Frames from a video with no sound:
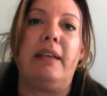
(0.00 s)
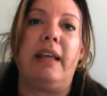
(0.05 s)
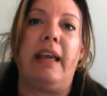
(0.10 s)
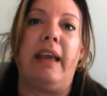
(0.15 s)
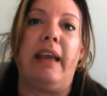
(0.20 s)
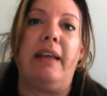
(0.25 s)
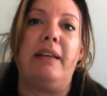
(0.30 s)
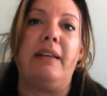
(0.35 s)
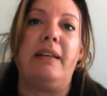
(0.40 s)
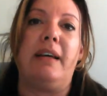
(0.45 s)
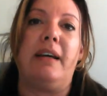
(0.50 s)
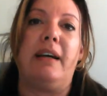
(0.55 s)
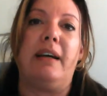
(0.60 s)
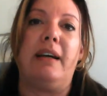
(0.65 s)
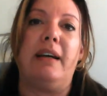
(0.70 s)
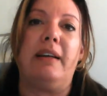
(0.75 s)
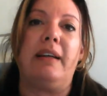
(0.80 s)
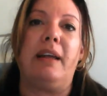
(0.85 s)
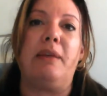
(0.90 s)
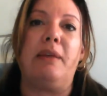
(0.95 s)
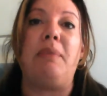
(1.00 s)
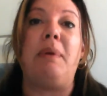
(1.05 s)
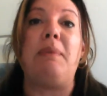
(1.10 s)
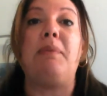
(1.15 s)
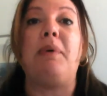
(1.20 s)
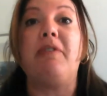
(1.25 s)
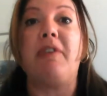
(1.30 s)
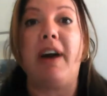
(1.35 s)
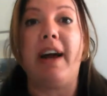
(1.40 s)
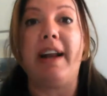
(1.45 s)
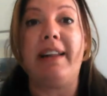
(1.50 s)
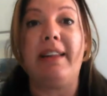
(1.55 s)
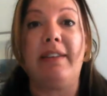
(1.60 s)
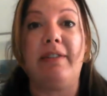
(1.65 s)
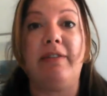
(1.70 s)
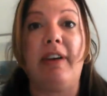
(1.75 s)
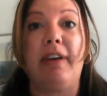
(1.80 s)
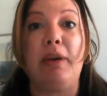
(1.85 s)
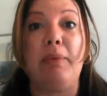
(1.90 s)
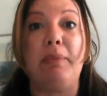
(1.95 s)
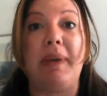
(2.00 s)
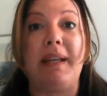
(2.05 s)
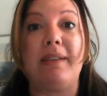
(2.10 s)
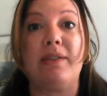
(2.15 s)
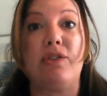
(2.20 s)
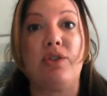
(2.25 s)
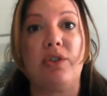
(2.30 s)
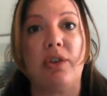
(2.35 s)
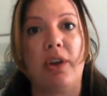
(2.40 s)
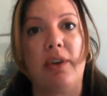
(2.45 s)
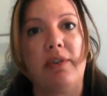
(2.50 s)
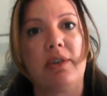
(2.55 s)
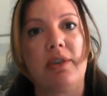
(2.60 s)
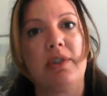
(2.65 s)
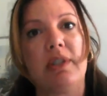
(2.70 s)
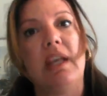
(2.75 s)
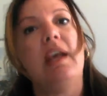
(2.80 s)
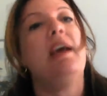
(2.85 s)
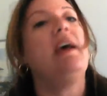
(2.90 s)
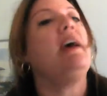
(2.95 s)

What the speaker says: can be providing the very best service.